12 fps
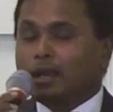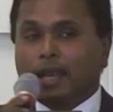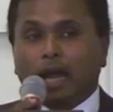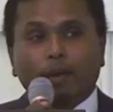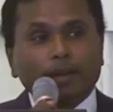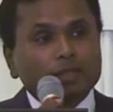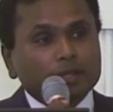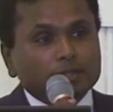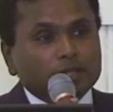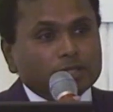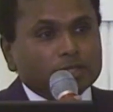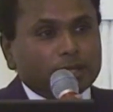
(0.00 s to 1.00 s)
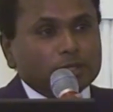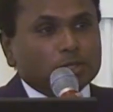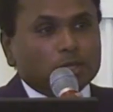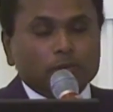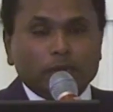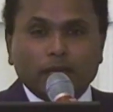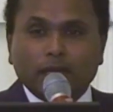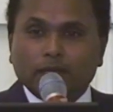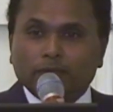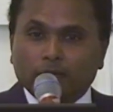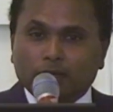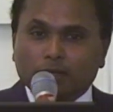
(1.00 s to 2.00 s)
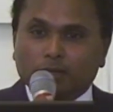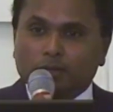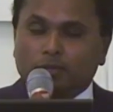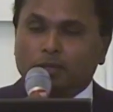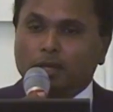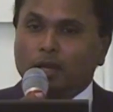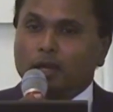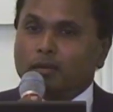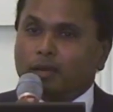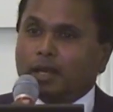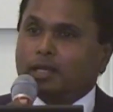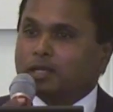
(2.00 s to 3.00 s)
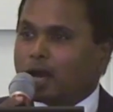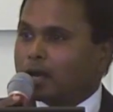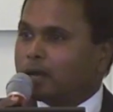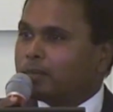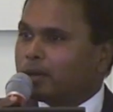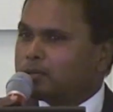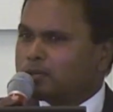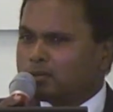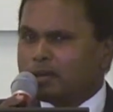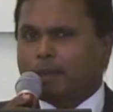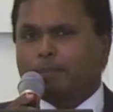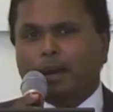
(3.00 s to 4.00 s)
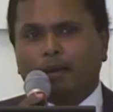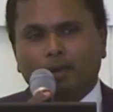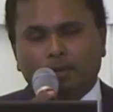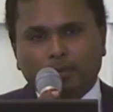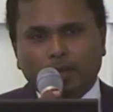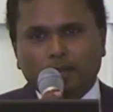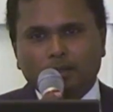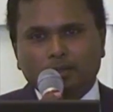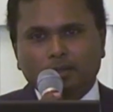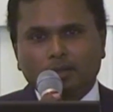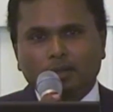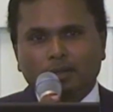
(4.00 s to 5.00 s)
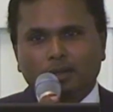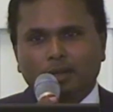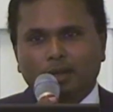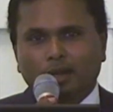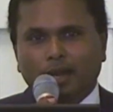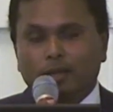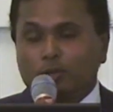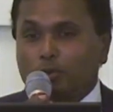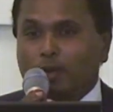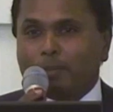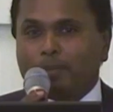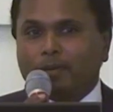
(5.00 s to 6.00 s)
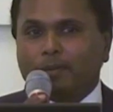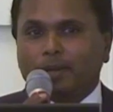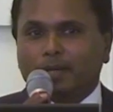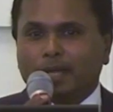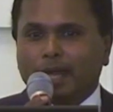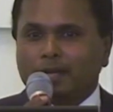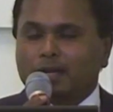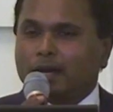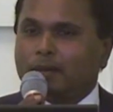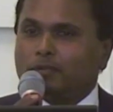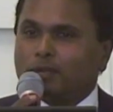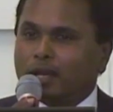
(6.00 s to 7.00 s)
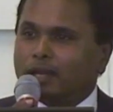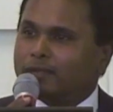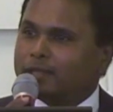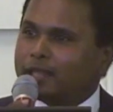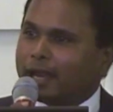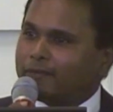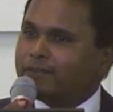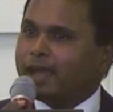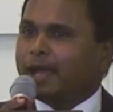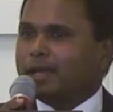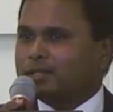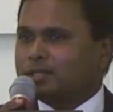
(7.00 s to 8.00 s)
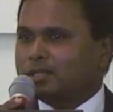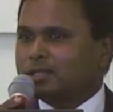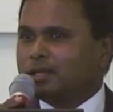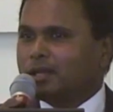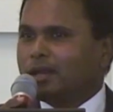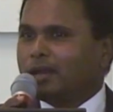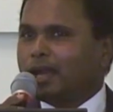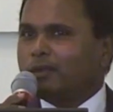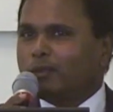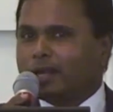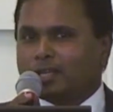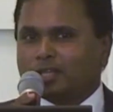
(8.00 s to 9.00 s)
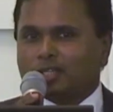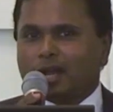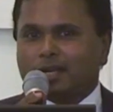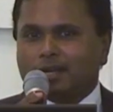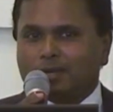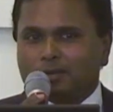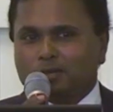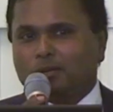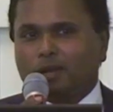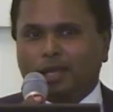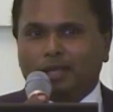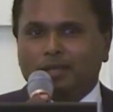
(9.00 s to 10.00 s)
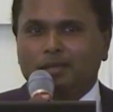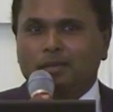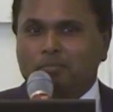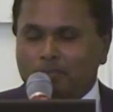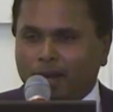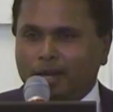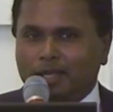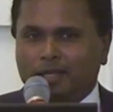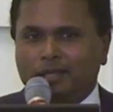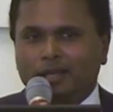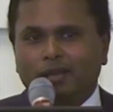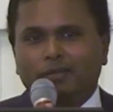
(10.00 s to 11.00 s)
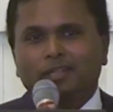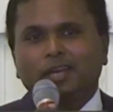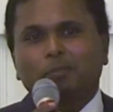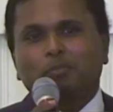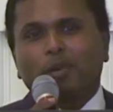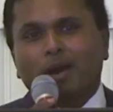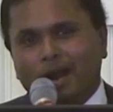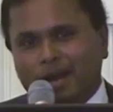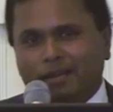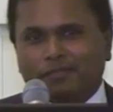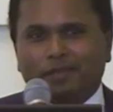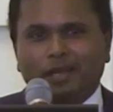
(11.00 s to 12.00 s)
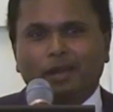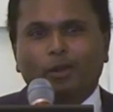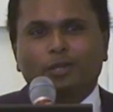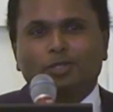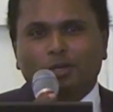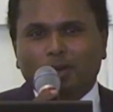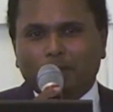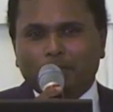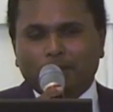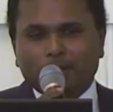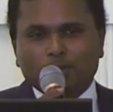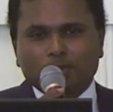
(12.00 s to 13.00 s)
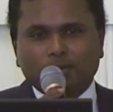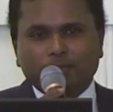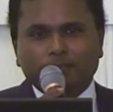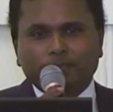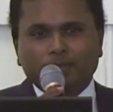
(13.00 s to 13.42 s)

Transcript: Now I think this century we need to really talk about true empowerment. And true empowerment can come really when they advance and when they start controlling money, when they are part of a larger corporation.